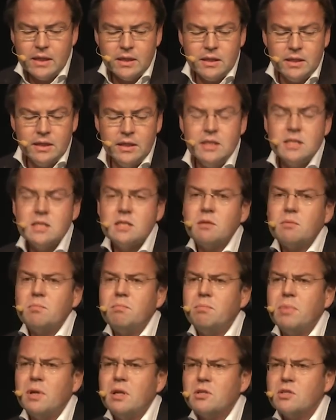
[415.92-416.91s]
These
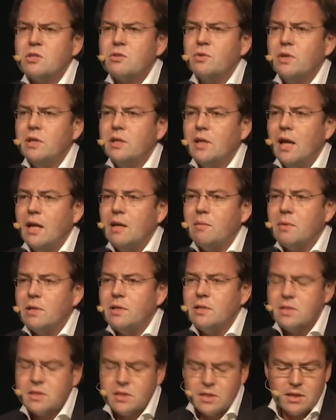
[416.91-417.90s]
polystyrene
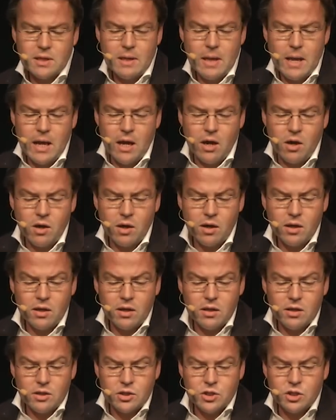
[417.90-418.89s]
elements are
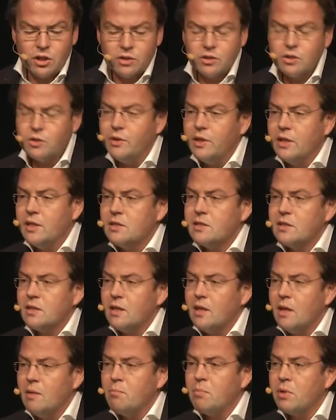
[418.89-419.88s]
shotcreted
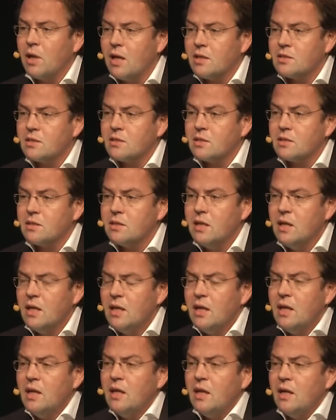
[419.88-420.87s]
and plastered.
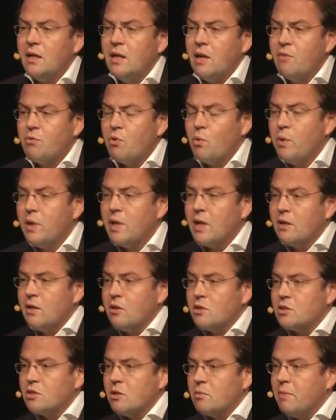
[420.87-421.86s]
And therefore we can
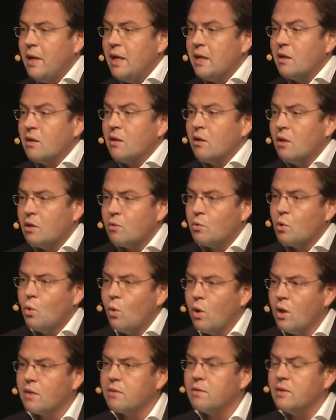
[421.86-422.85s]
also make a lot of
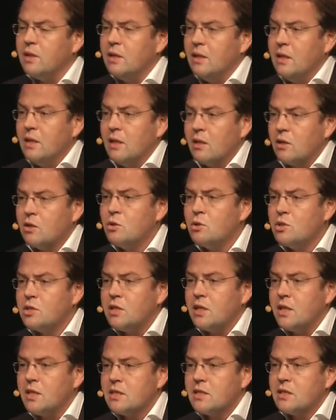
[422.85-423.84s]
quality in
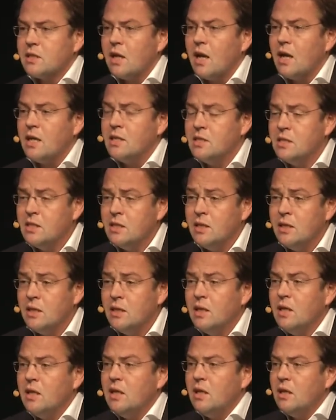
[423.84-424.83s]
acoustics, hygiene,